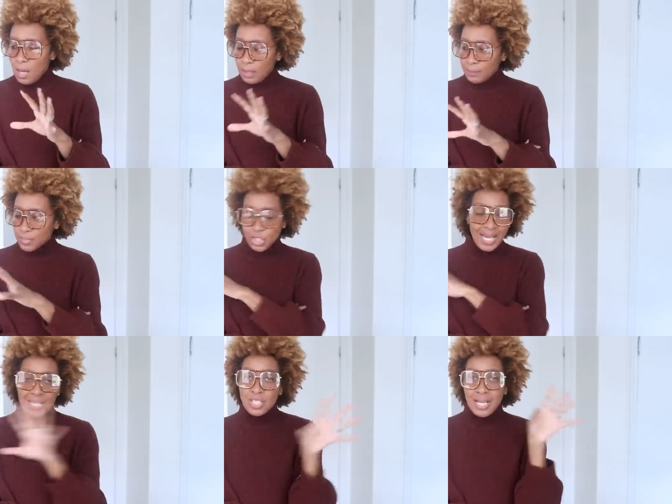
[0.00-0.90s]
um,
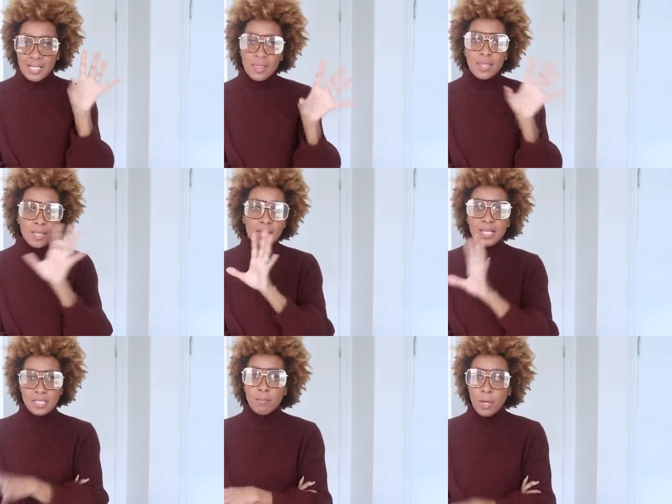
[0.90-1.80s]
change anything that
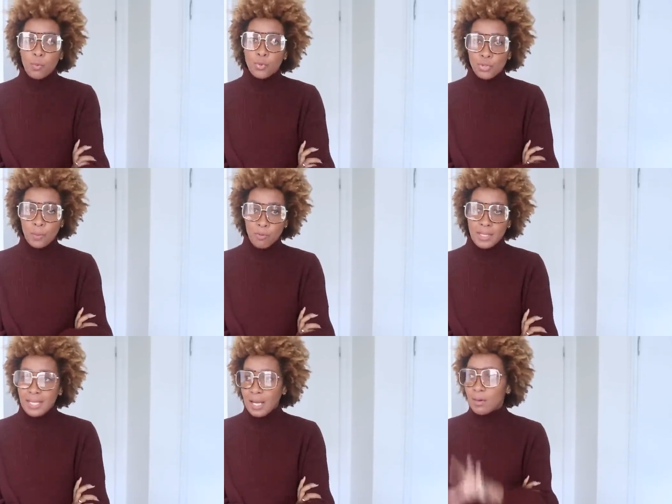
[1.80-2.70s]
is in my wardrobe
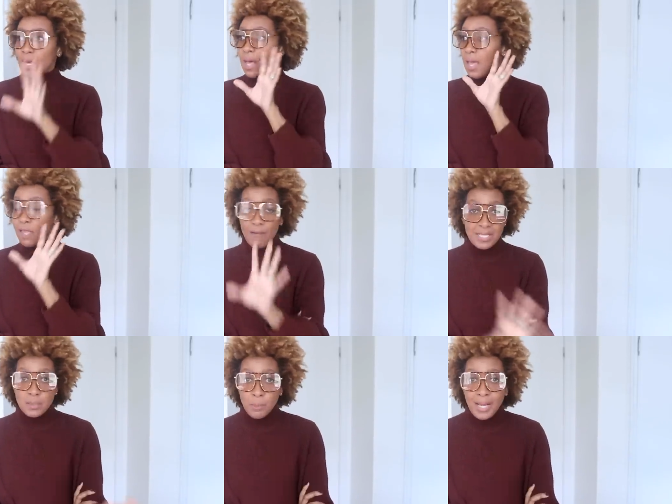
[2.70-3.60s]
right now. If I
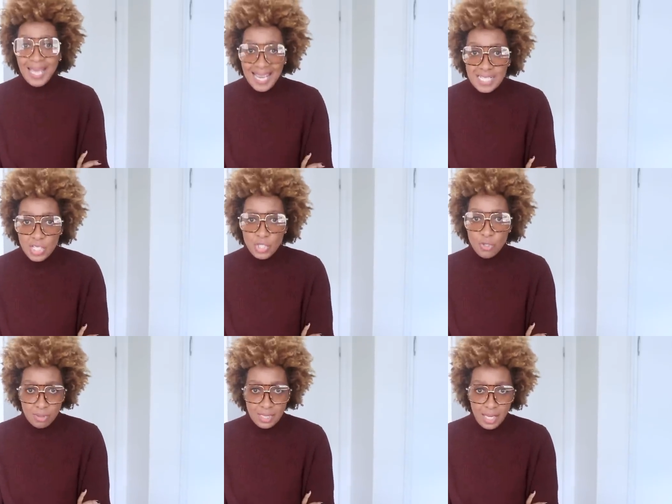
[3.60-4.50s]
didn't buy any
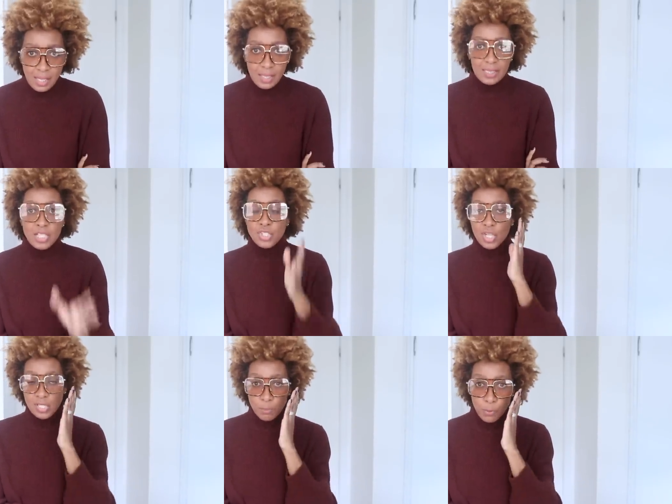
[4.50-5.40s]
new thing and I
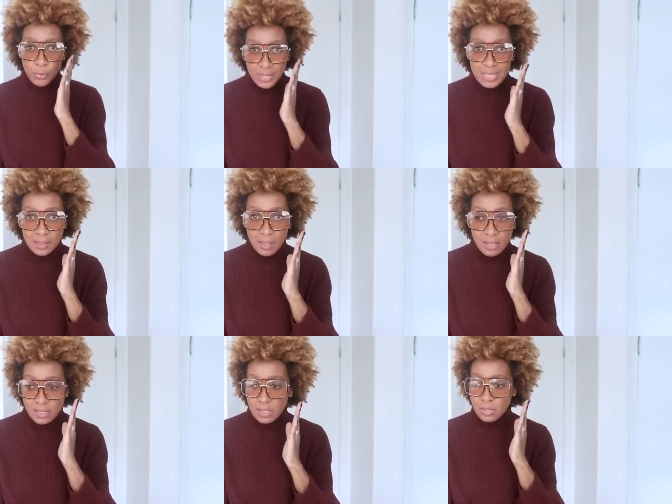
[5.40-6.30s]
just bought these
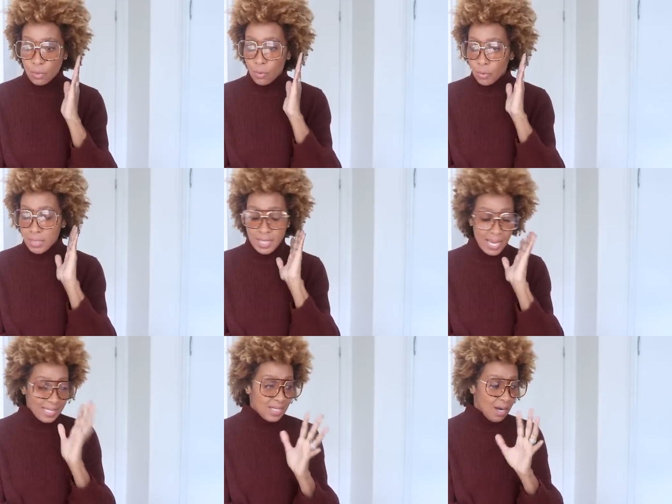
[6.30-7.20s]
glasses or
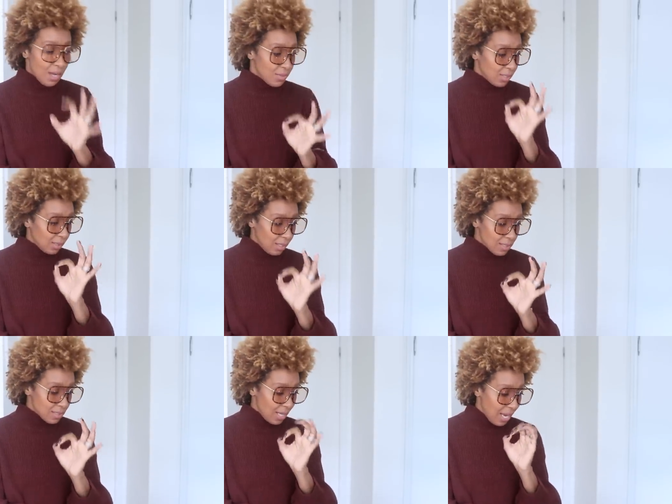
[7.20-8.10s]
any other
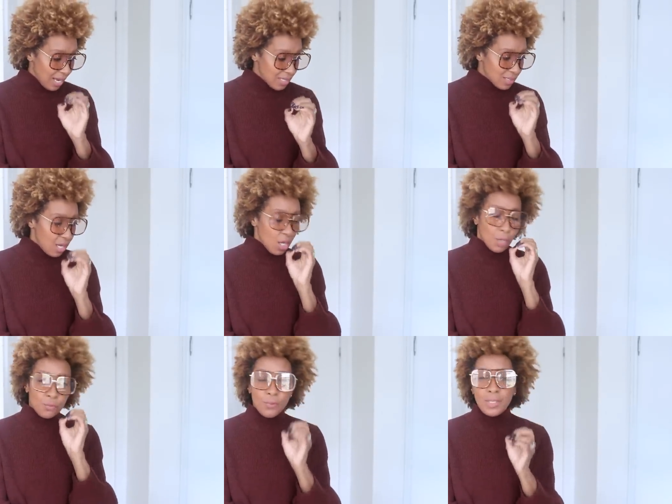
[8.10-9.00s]
glass that has
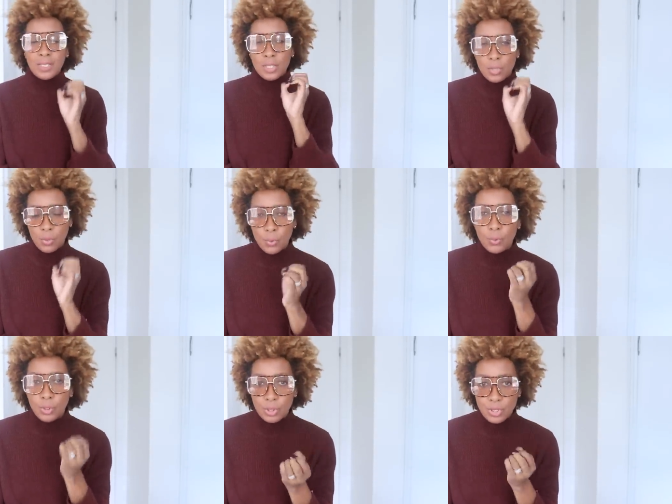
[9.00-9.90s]
a really
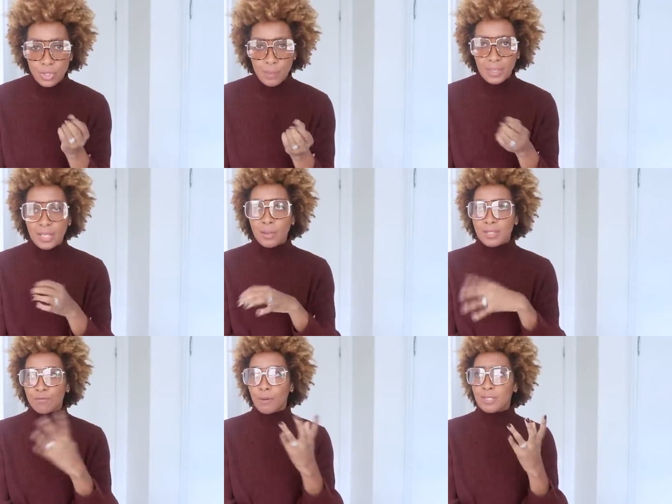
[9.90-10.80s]
cool look to them, and I know
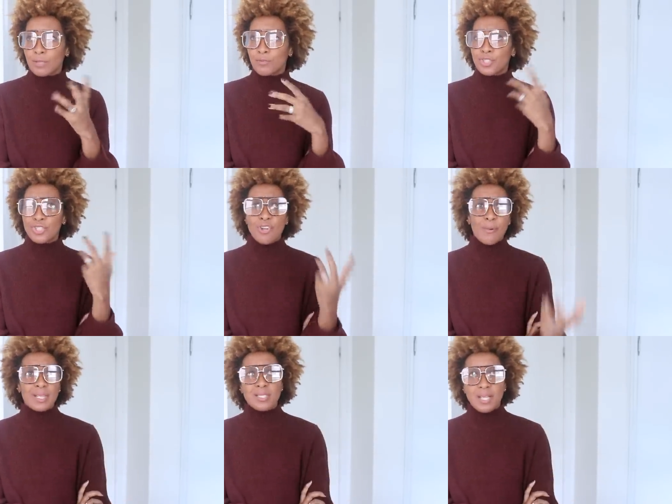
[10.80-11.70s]
it's very sort of
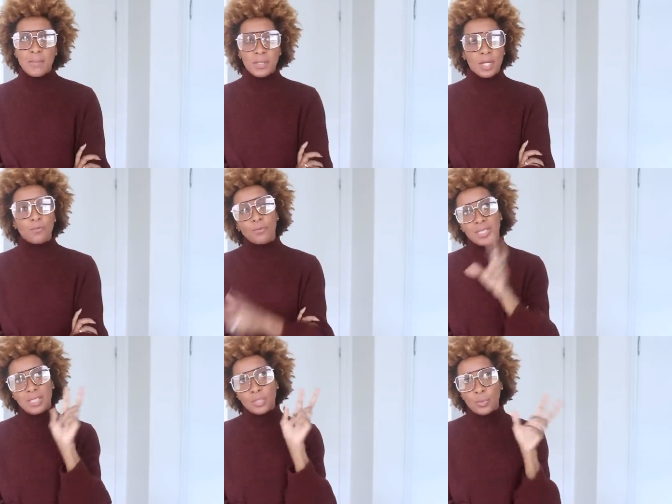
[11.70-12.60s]
generic statement, a
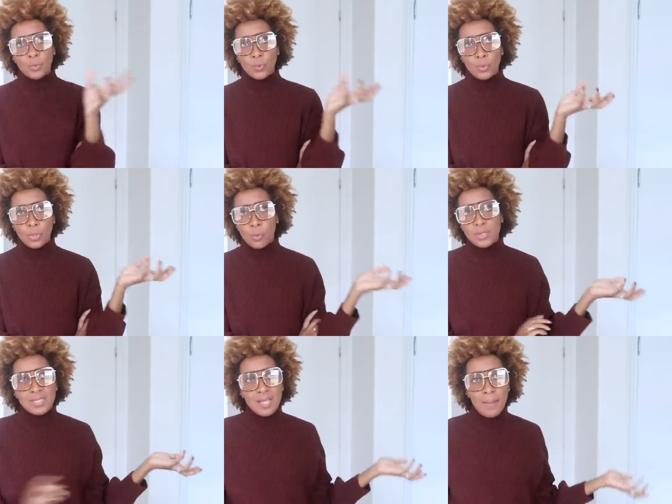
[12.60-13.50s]
really cool look,
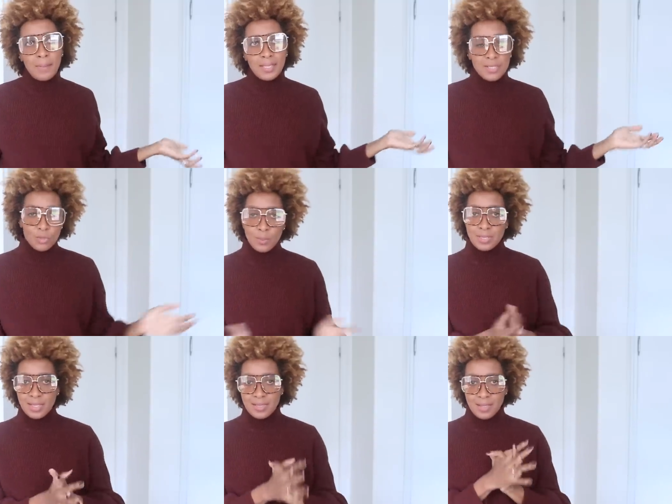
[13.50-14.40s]
what does that mean? It's
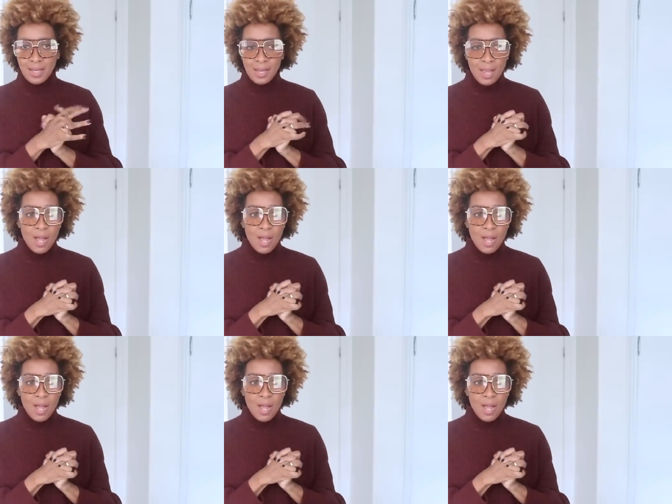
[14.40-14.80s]
almost like saying,